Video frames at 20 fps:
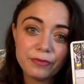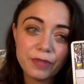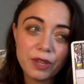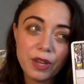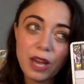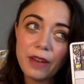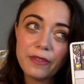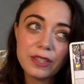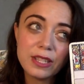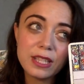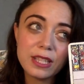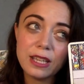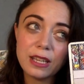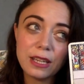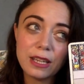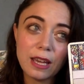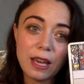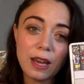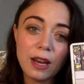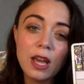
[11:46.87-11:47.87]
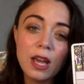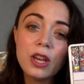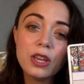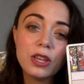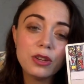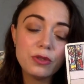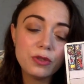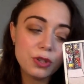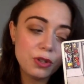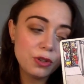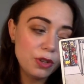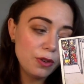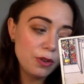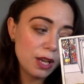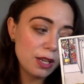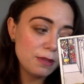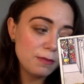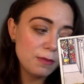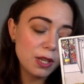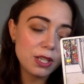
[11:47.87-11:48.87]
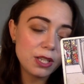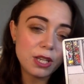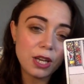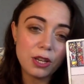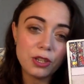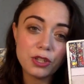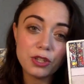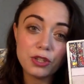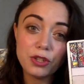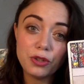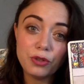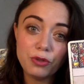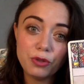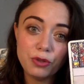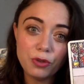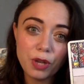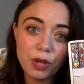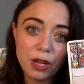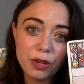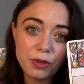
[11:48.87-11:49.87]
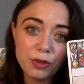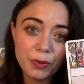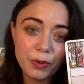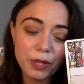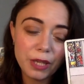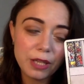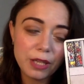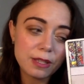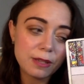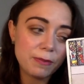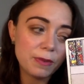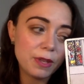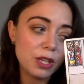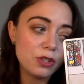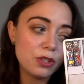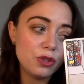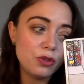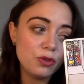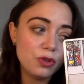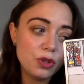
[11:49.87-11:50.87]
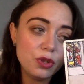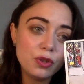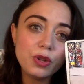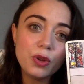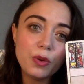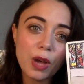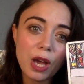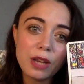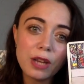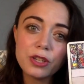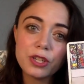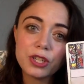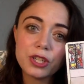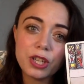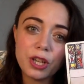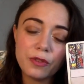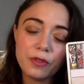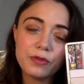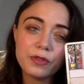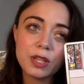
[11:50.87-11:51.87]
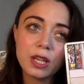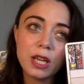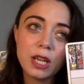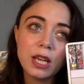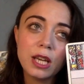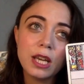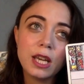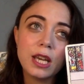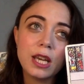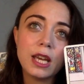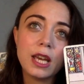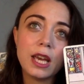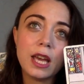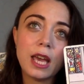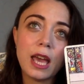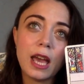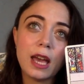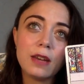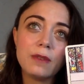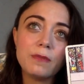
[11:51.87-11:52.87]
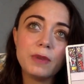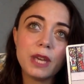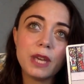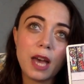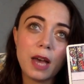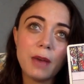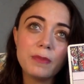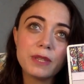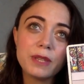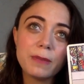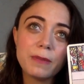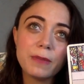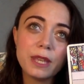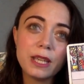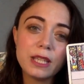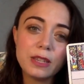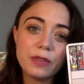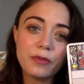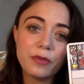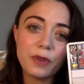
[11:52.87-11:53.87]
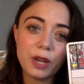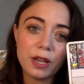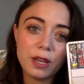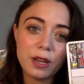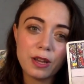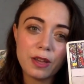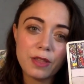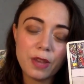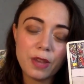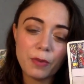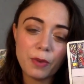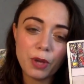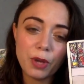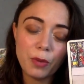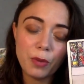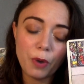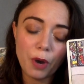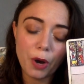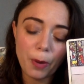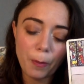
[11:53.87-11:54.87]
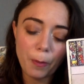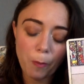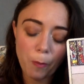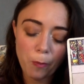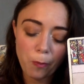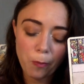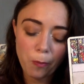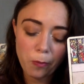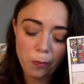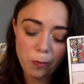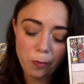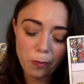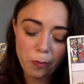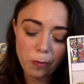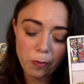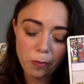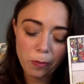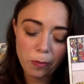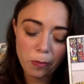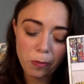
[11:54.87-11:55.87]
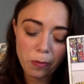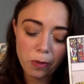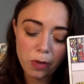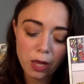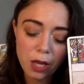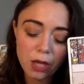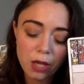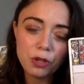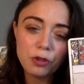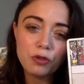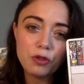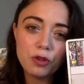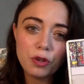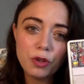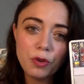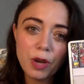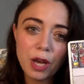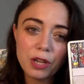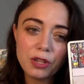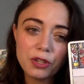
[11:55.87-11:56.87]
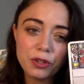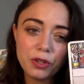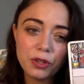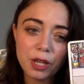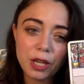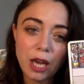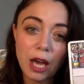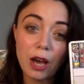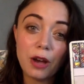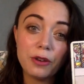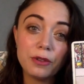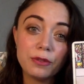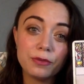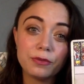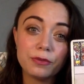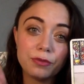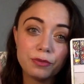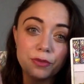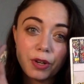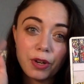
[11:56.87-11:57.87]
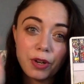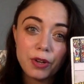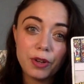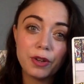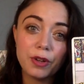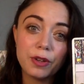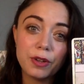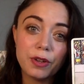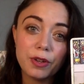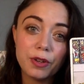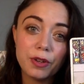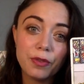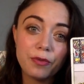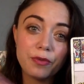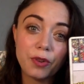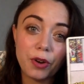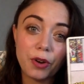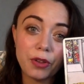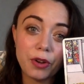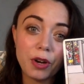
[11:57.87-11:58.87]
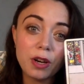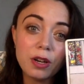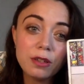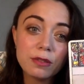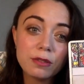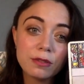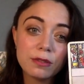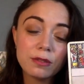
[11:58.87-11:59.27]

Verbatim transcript: You haven't seen it yet. You knew you had to make changes. You knew you had to release some things. You knew you had to shift and become something different than what you were. You knew you had to look out further.